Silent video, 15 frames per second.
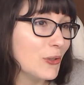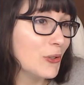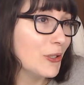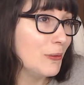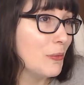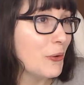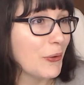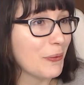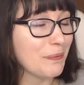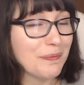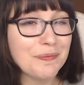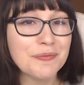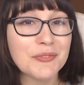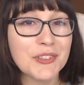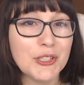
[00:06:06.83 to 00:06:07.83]
your modem.
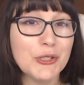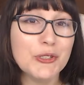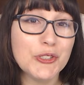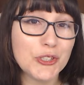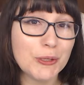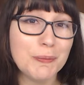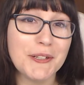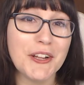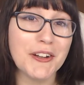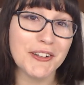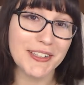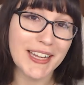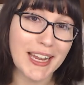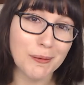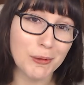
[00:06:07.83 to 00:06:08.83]
You should be on
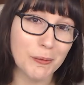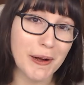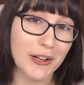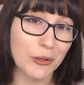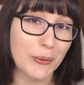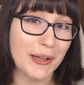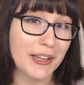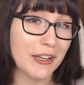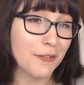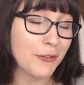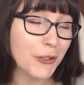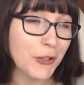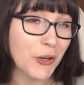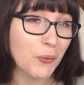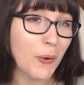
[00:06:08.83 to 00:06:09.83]
a cable, by the way.
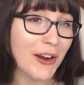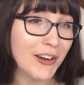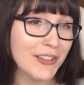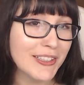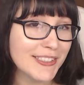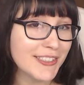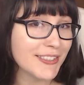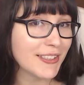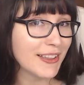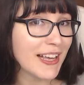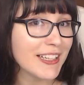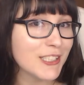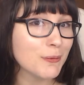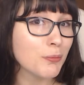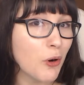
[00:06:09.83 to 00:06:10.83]
If you're on wireless,
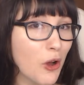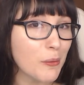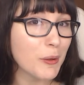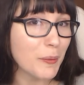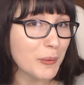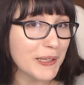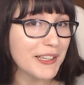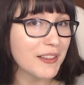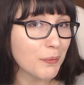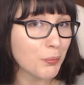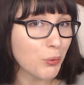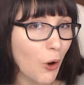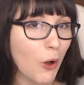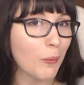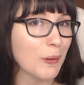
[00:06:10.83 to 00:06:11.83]
that's probably the
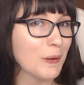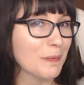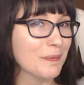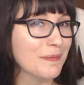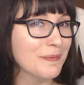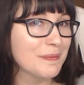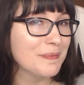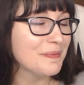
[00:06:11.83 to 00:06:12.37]
problem.